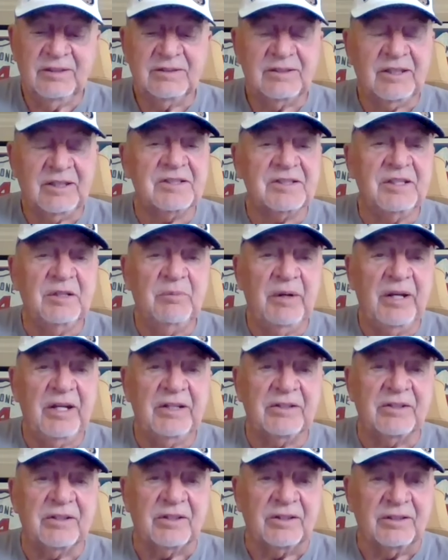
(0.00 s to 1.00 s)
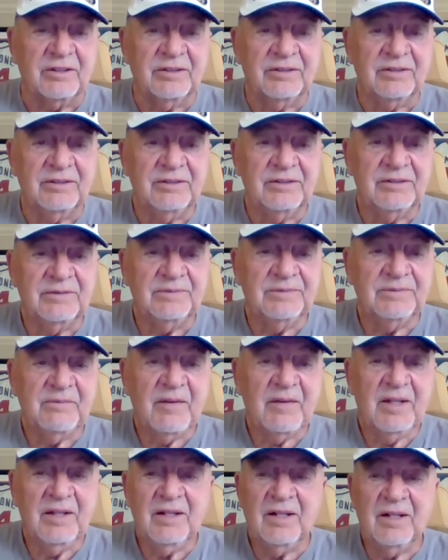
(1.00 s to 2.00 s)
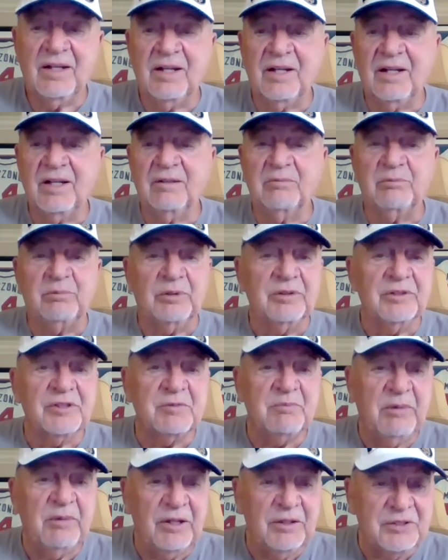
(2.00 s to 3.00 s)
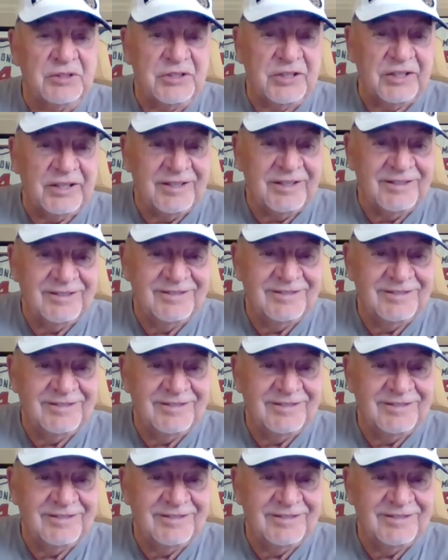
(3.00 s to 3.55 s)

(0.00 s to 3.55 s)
Dusty Baker, uh, Bruce Bochy,